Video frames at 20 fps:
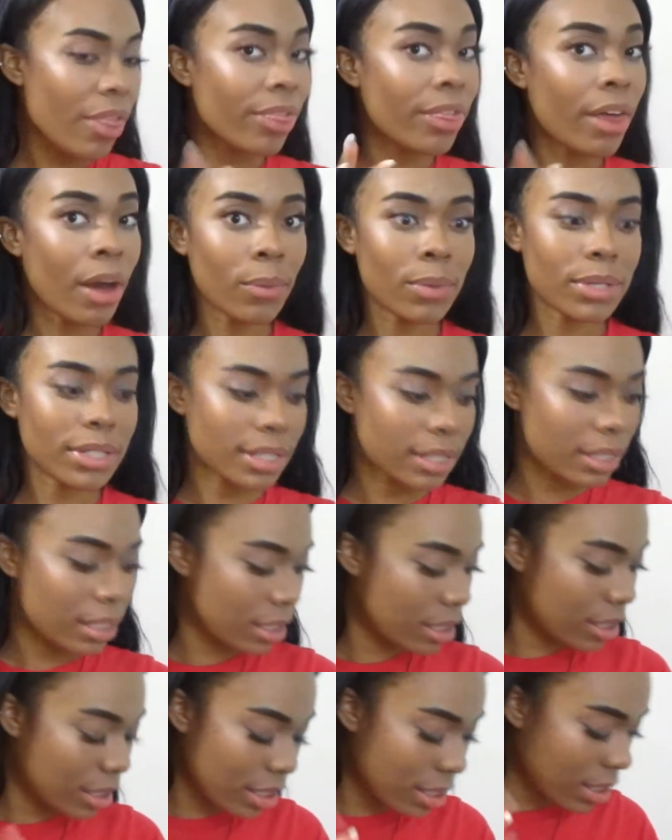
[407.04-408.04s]
that was
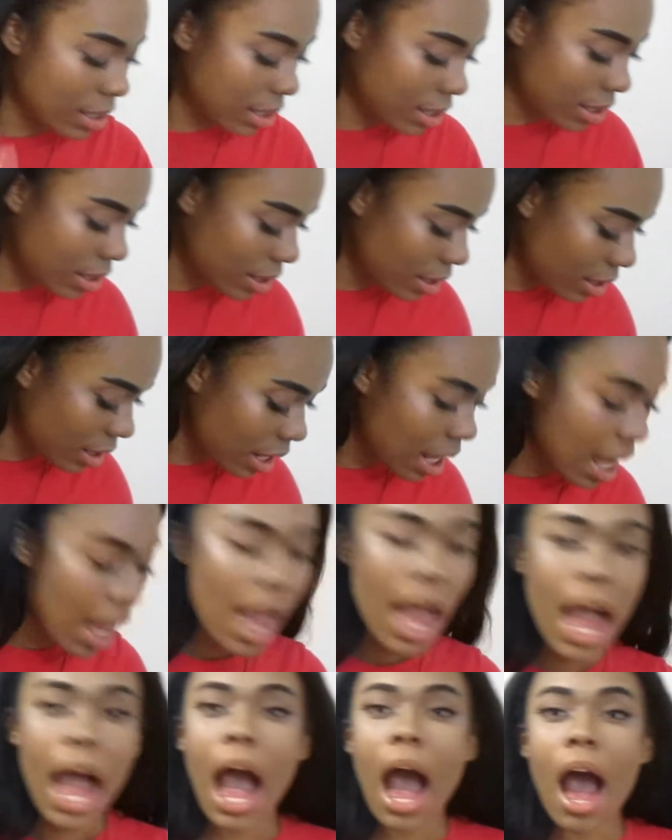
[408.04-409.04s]
just,
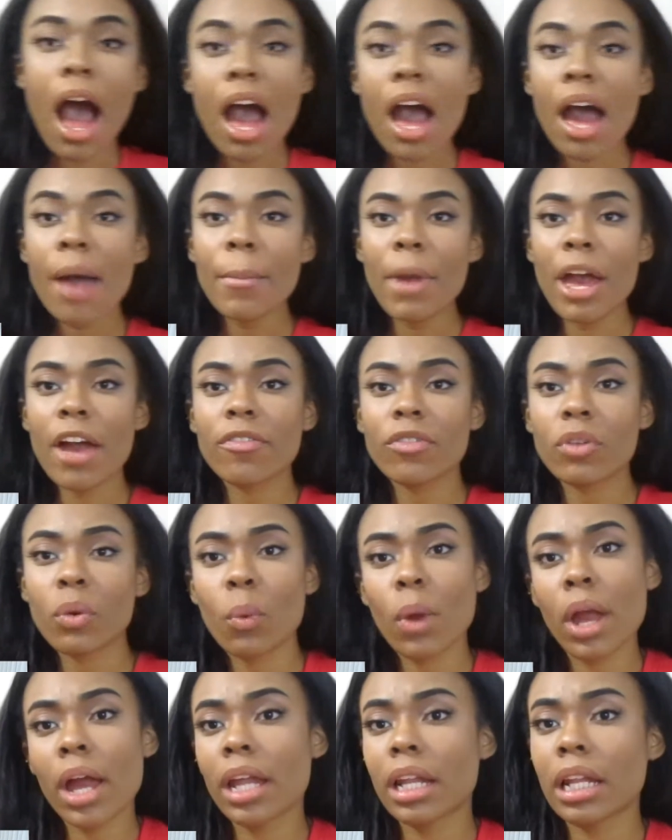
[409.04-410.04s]
I'm gonna have to
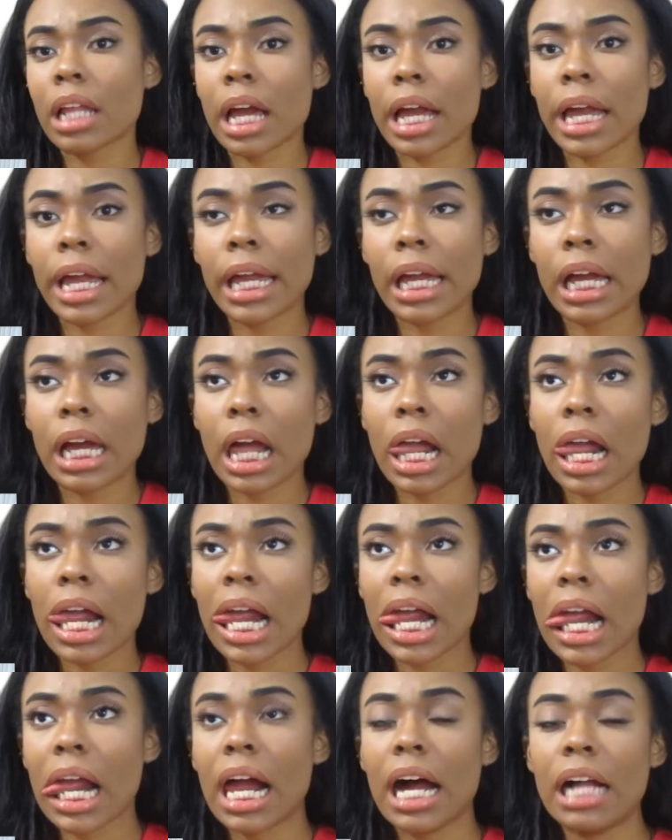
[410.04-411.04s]
wear like
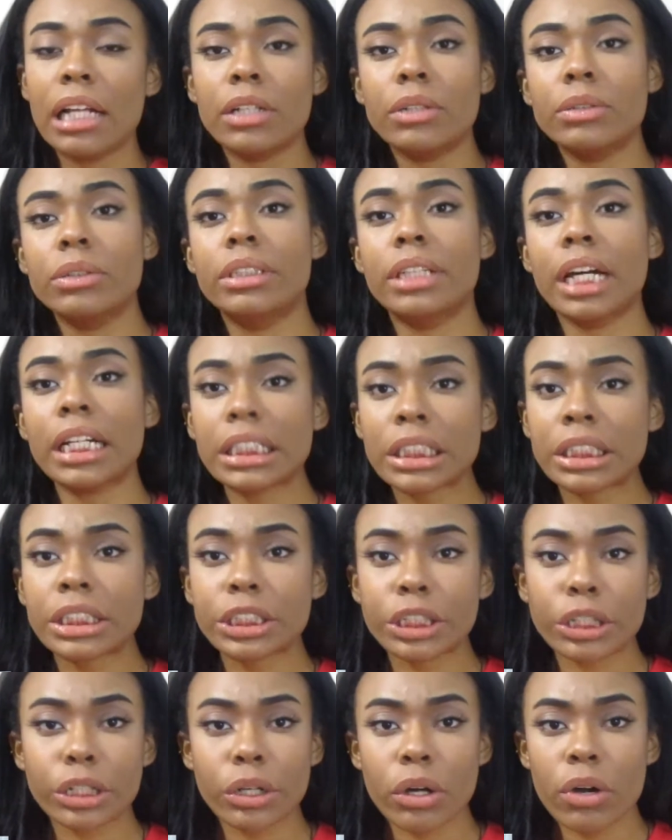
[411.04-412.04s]
a
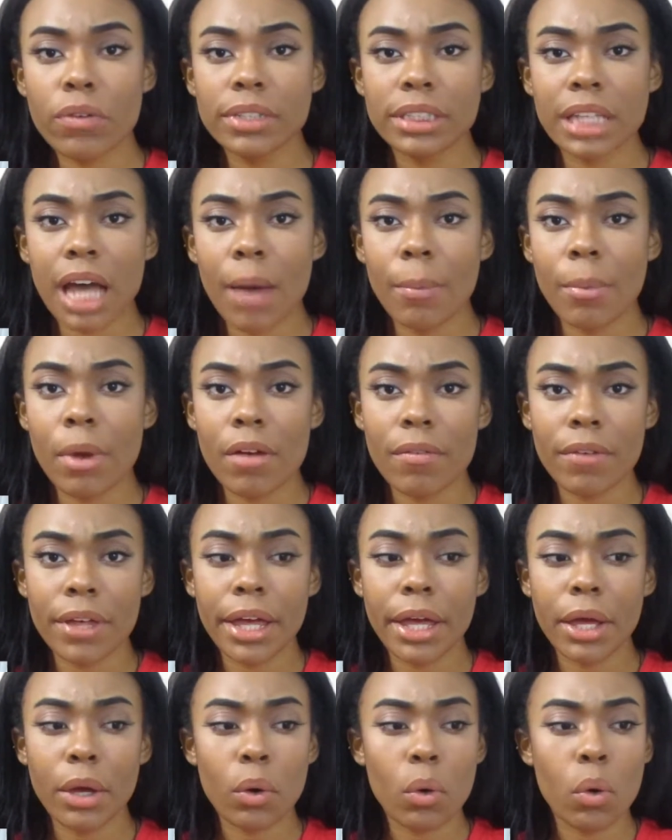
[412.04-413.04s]
duster over top of
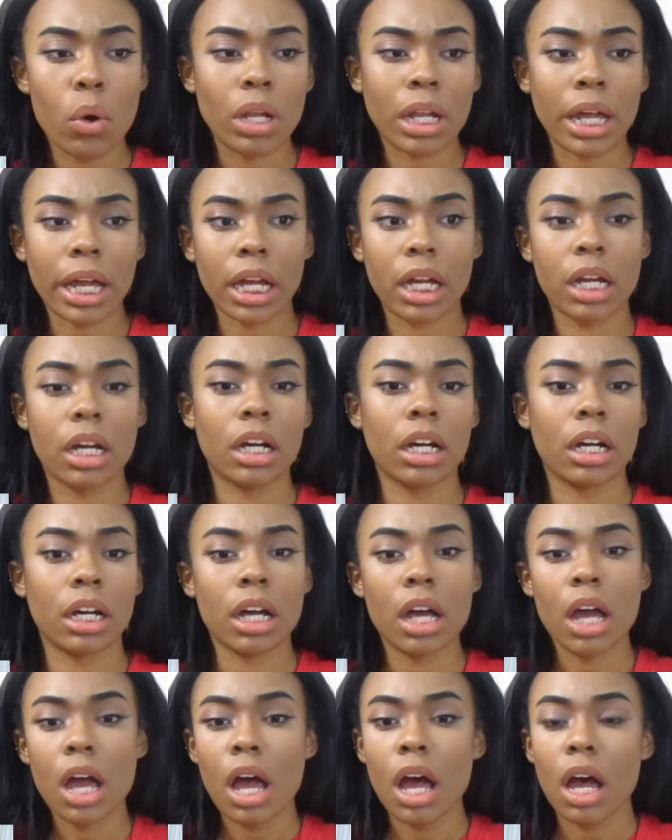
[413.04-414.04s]
it, or like a
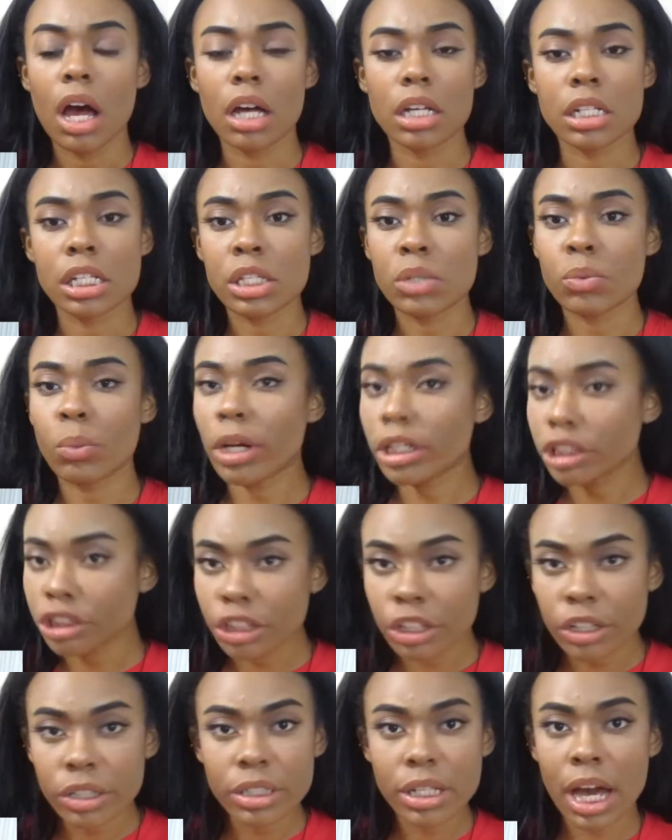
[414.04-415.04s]

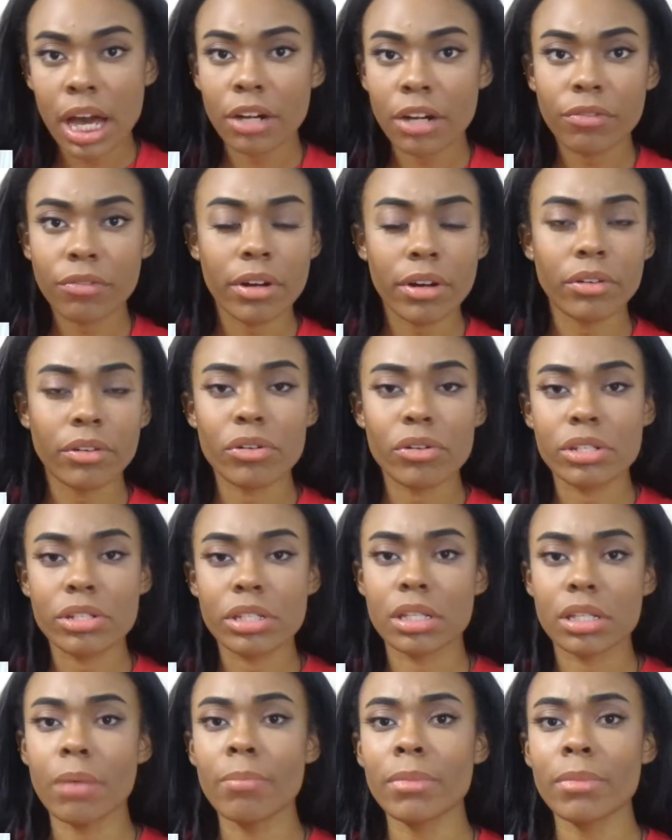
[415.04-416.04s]
sweatshirt tied around it or
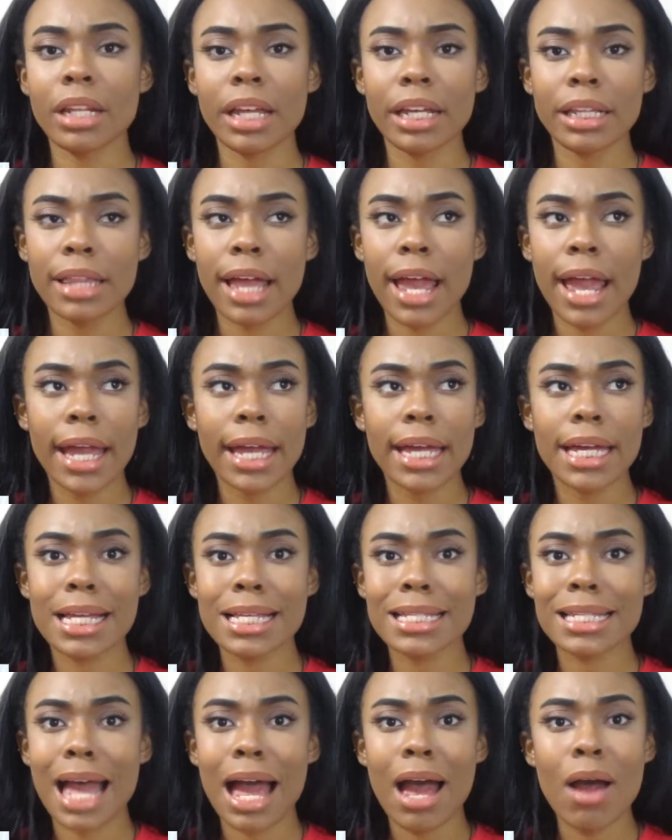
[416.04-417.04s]
something like that,
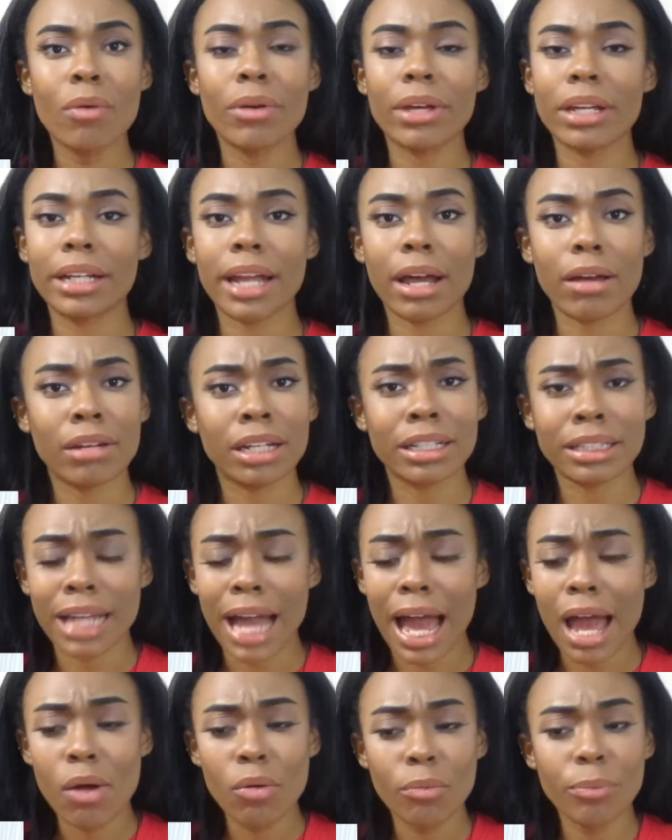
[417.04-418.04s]
because I don't get down like
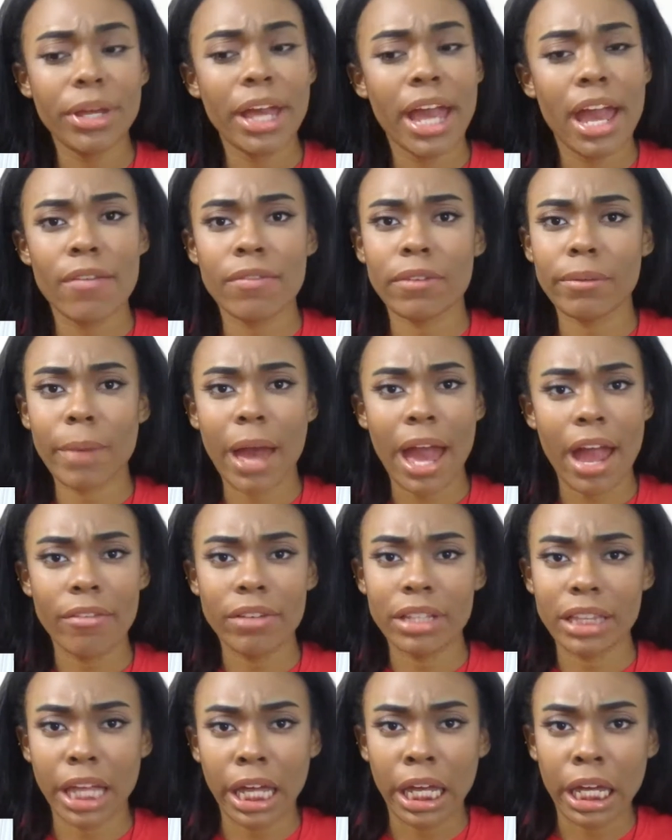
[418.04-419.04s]
that. I don't be having my
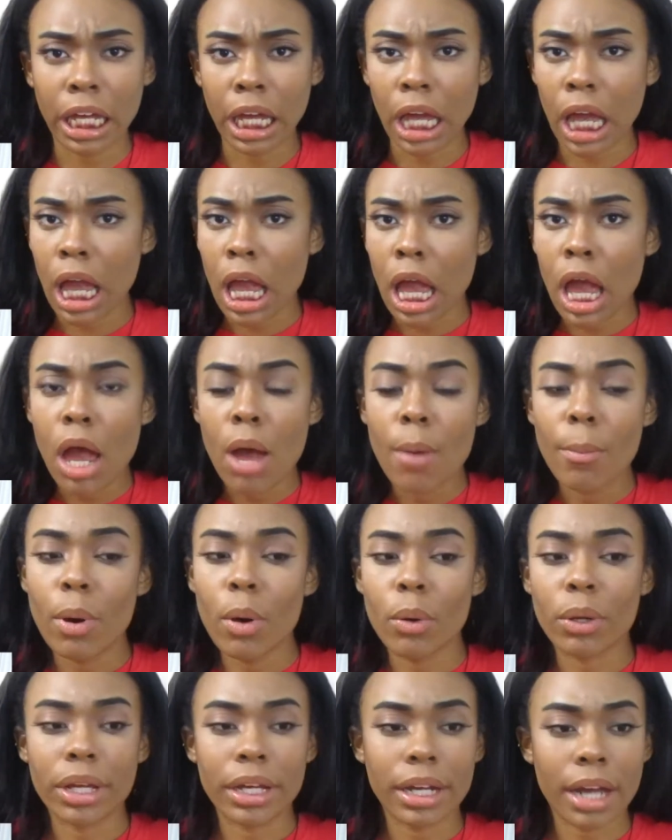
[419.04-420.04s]
everything
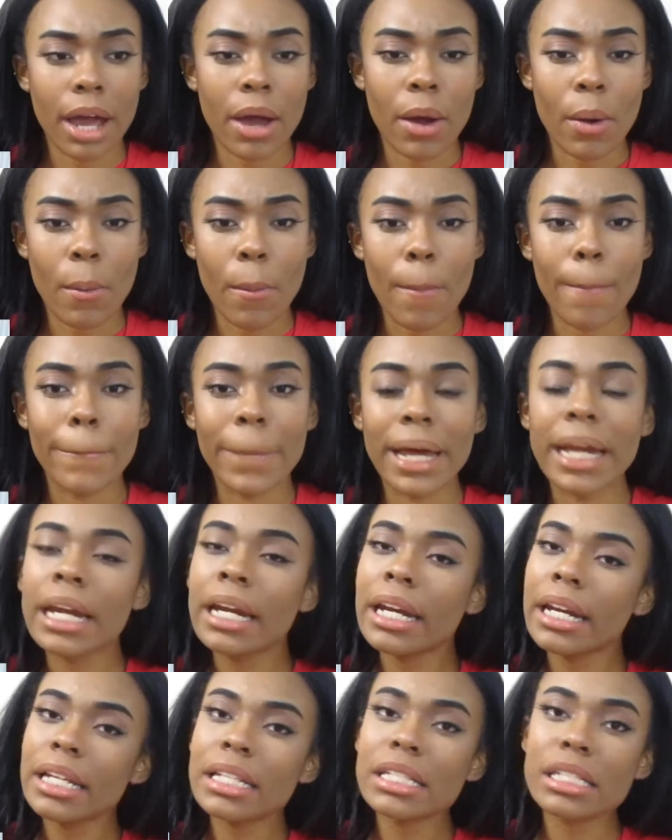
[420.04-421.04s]
poking out, but
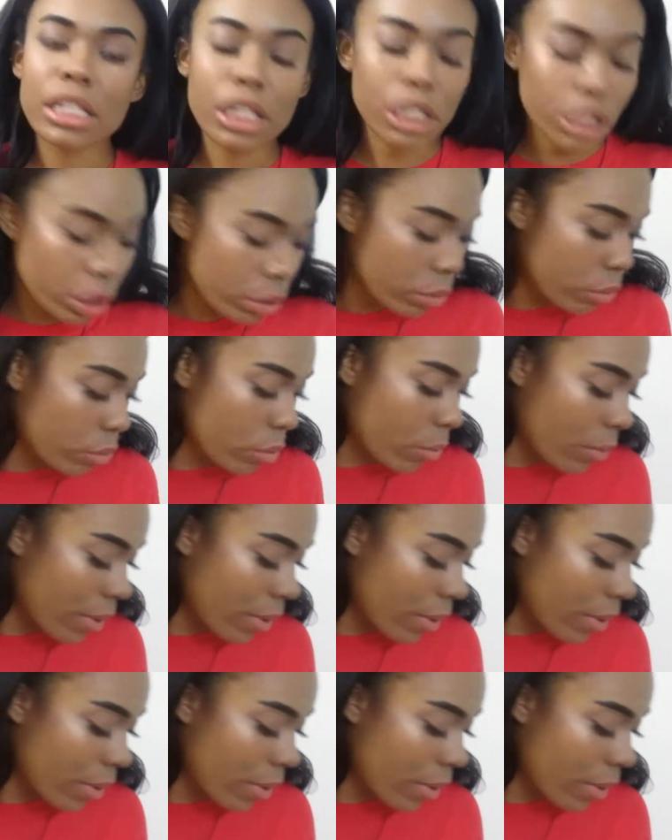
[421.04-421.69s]
it is cute,